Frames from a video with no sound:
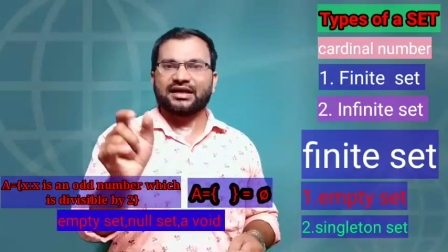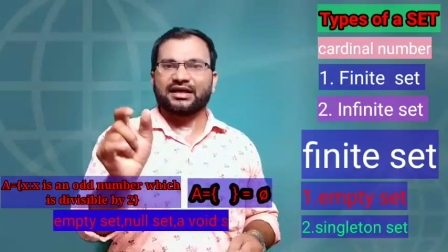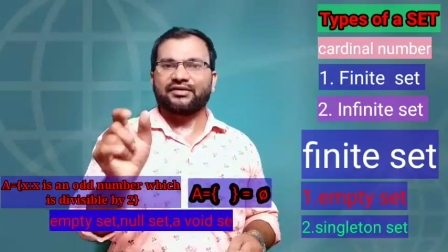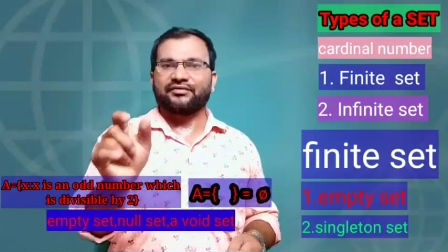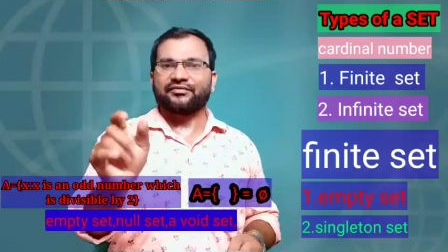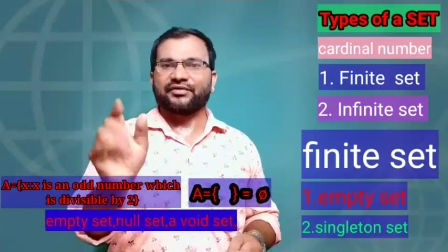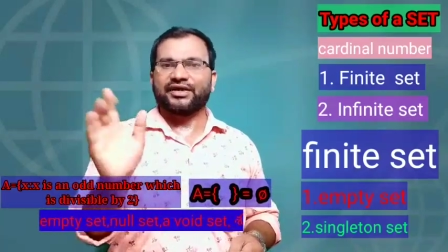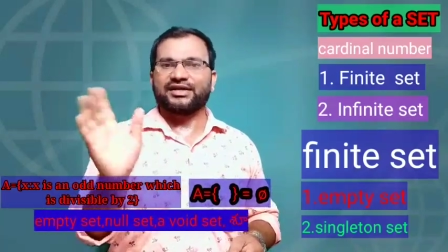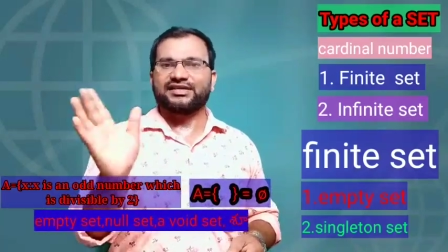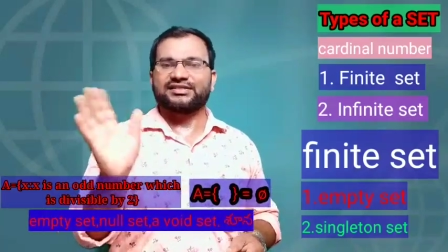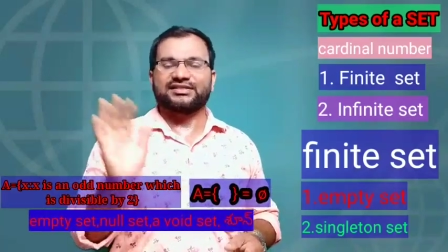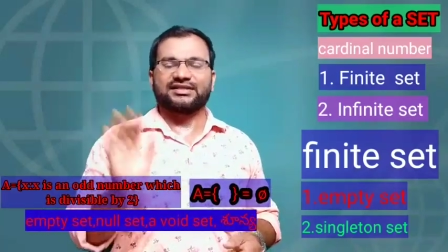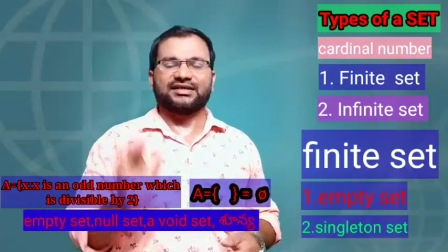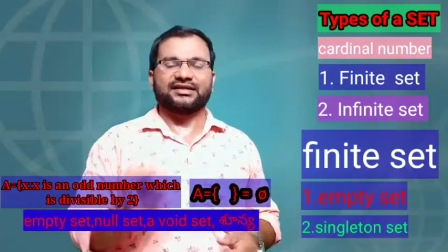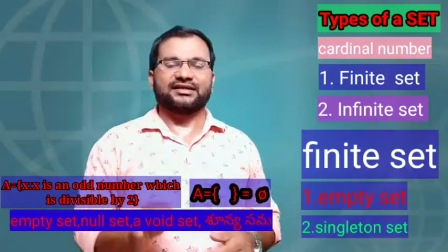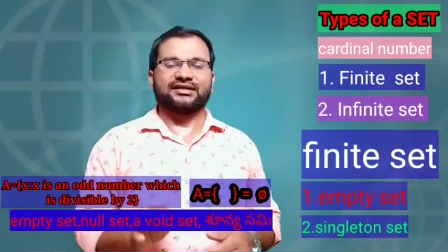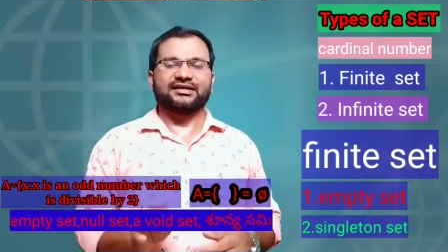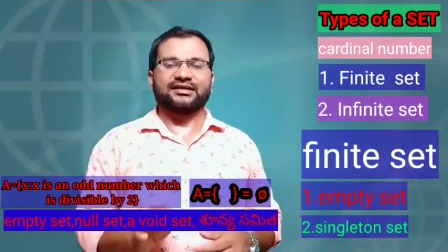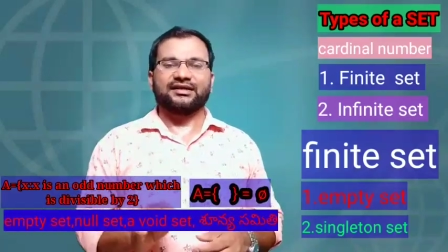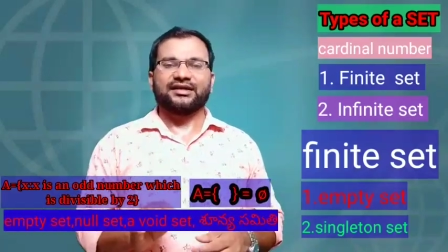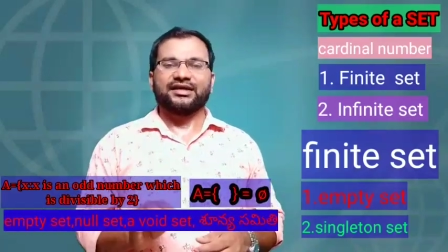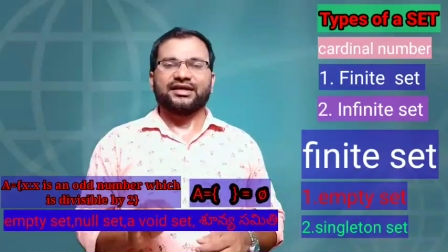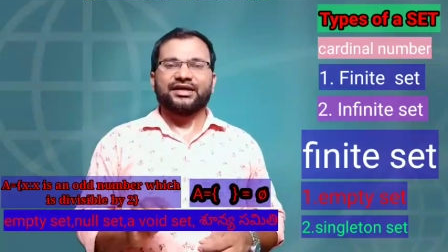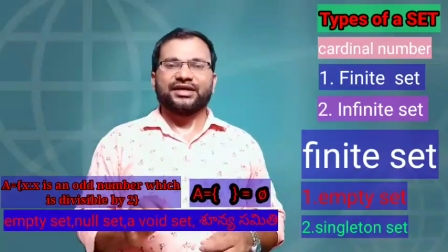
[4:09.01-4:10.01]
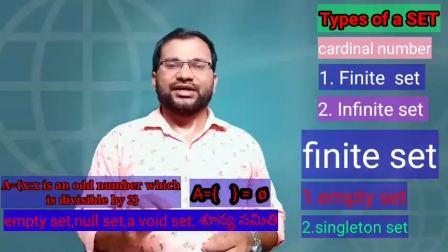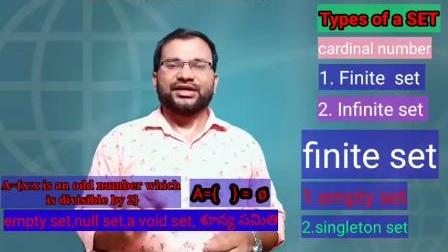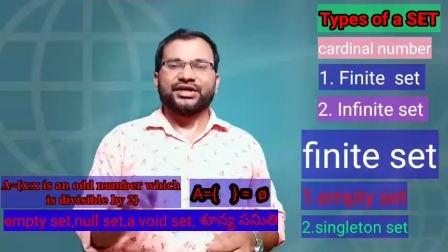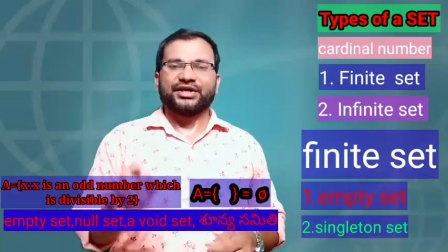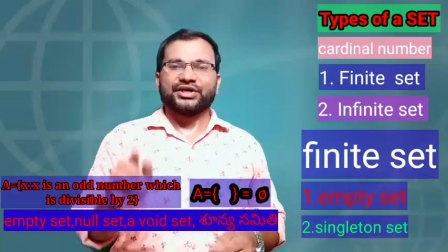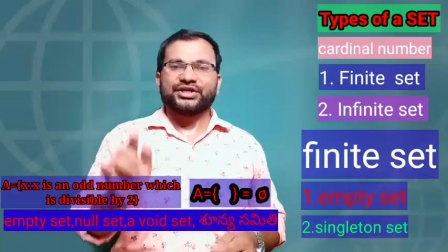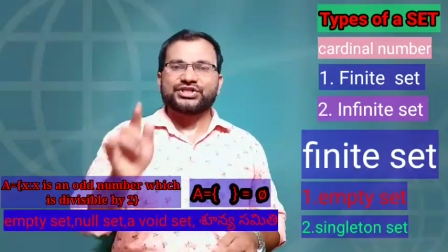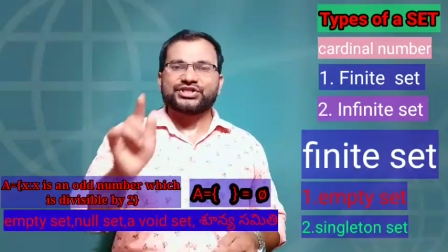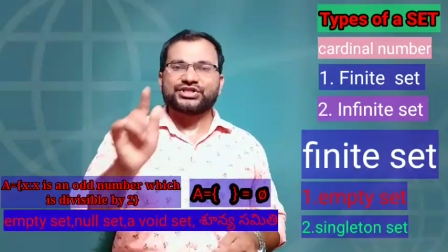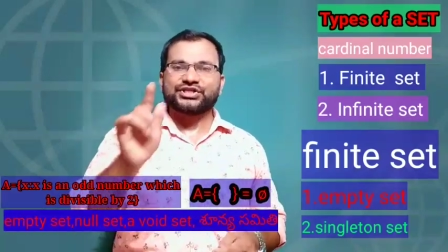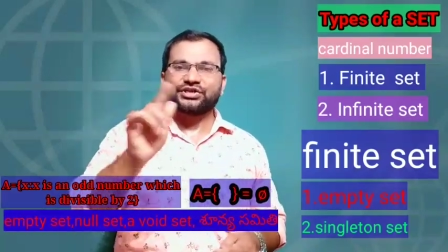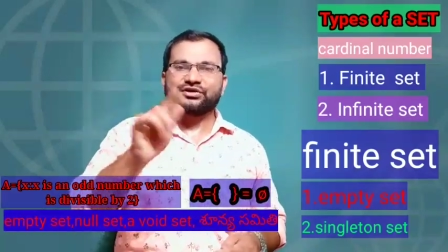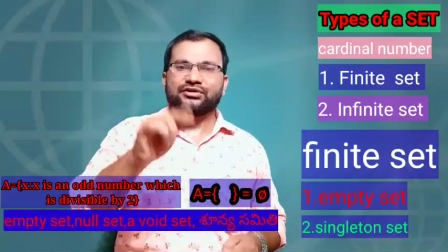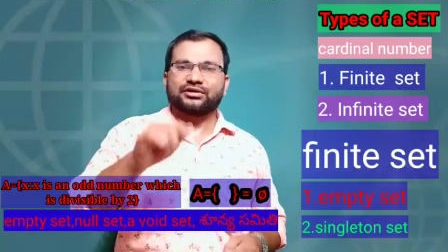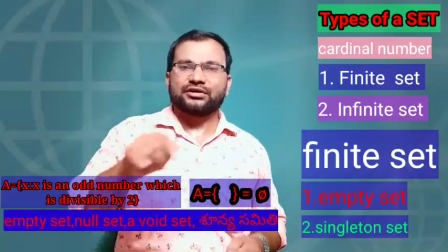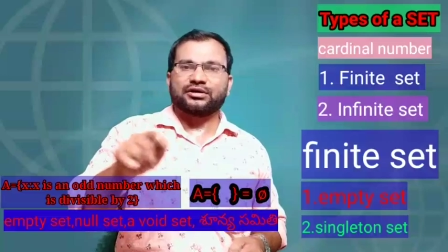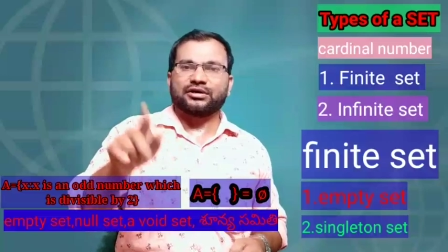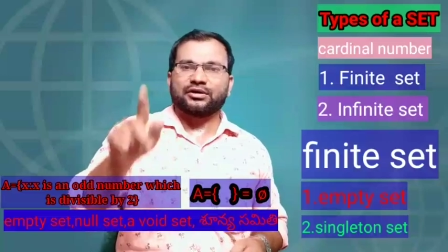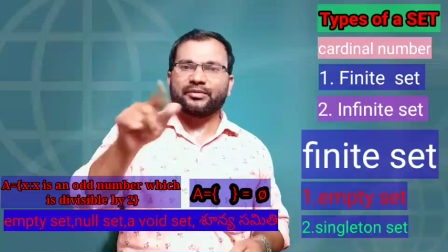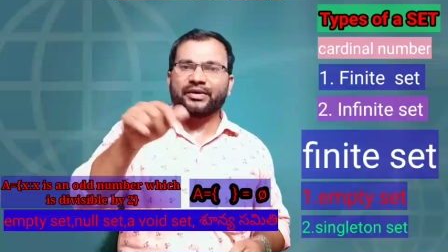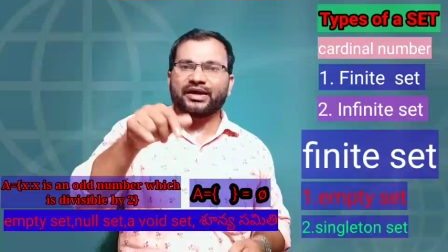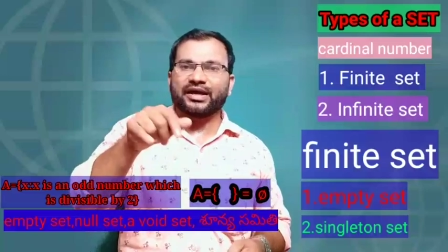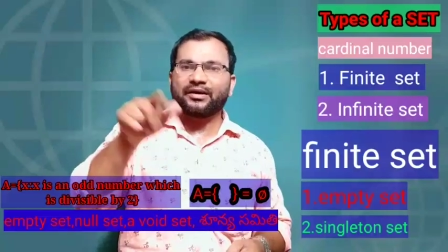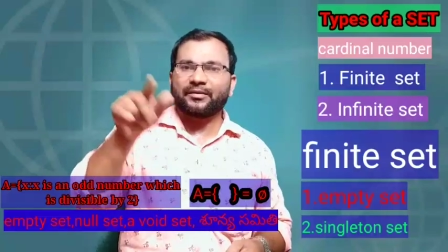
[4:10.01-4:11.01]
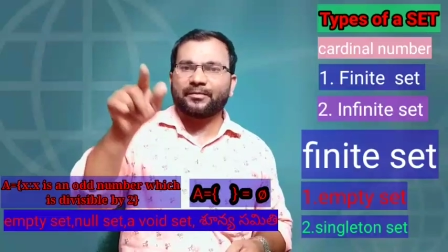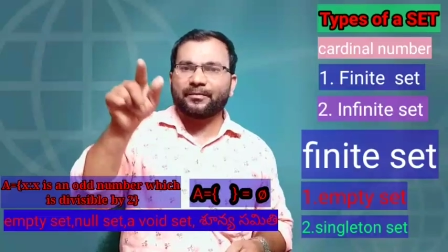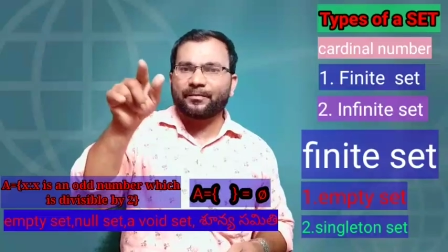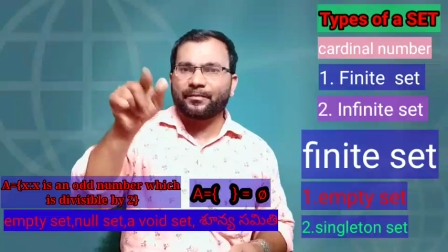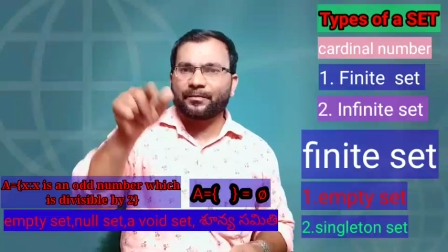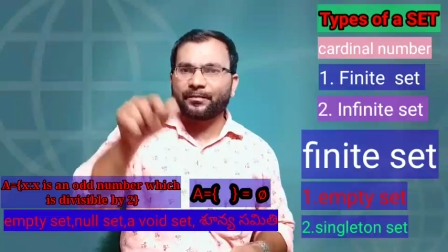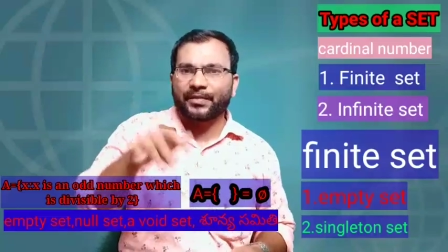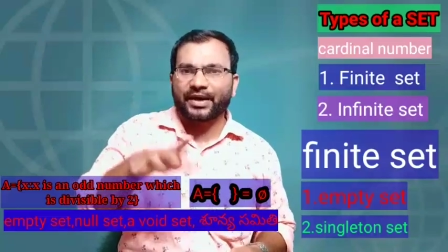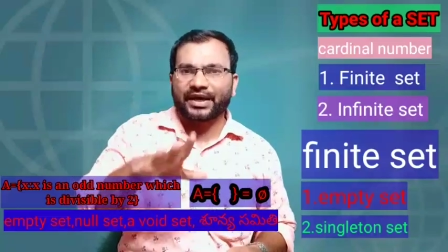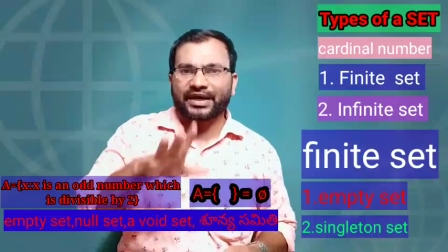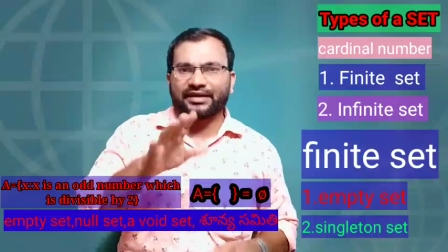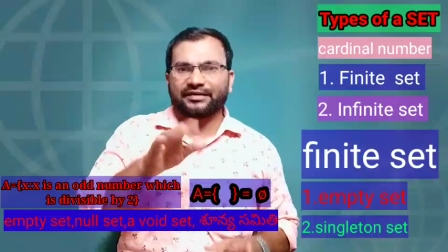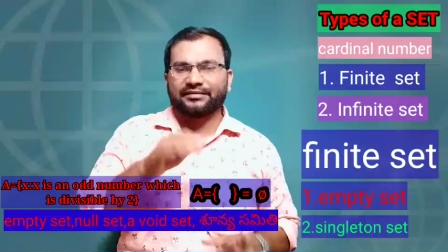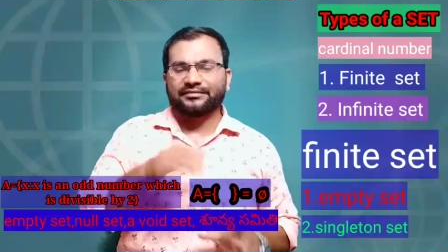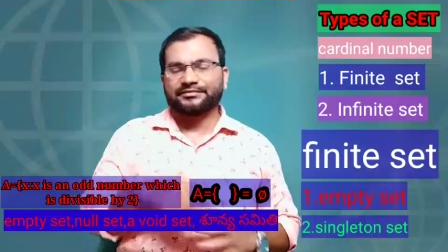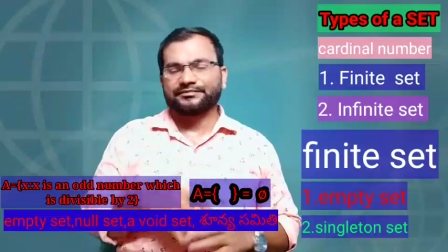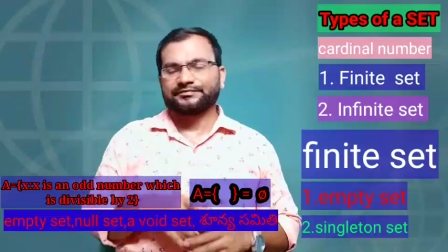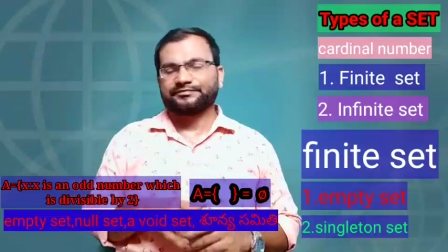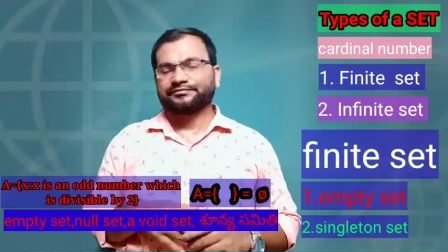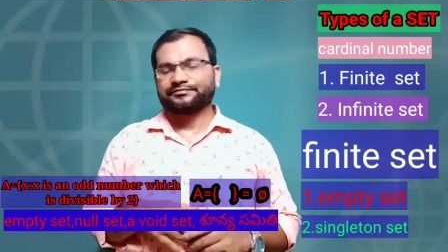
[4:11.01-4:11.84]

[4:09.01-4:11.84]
or void set. It is denoted by pi.